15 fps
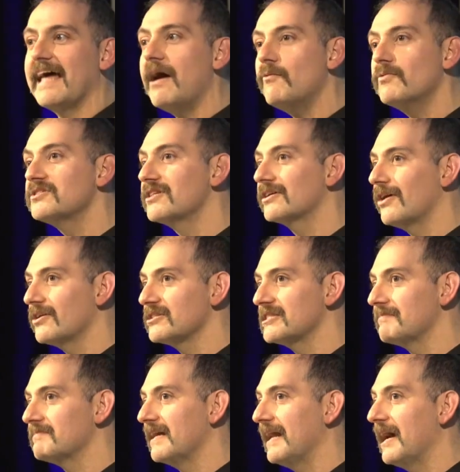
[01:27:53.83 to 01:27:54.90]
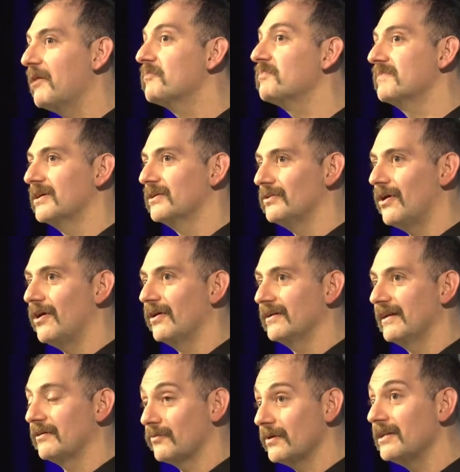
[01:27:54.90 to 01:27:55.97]
That was the concept that helped me a
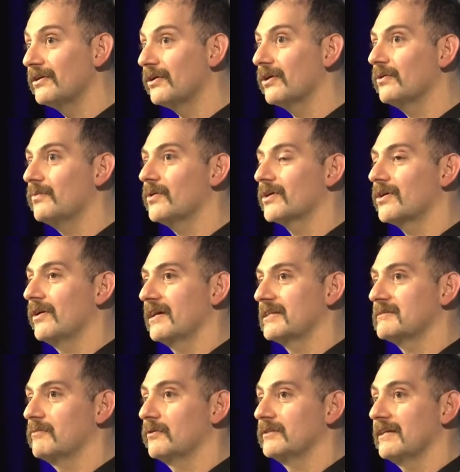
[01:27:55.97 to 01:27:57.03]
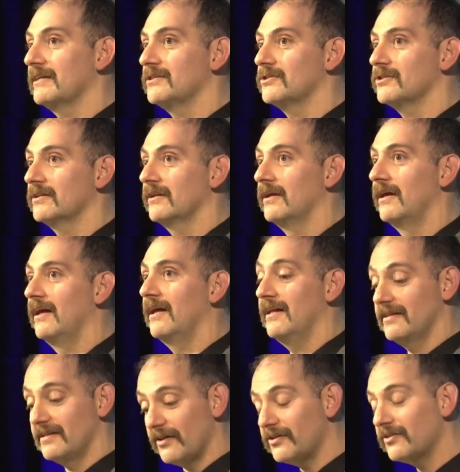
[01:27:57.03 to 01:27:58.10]
lot, and reading her work on exploitation.
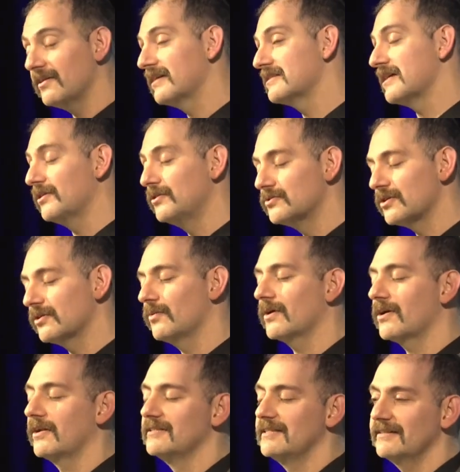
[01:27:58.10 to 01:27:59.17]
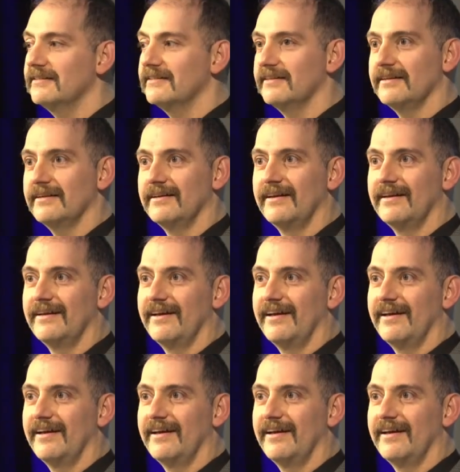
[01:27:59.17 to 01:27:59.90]
The other thing is I use her work on dignity.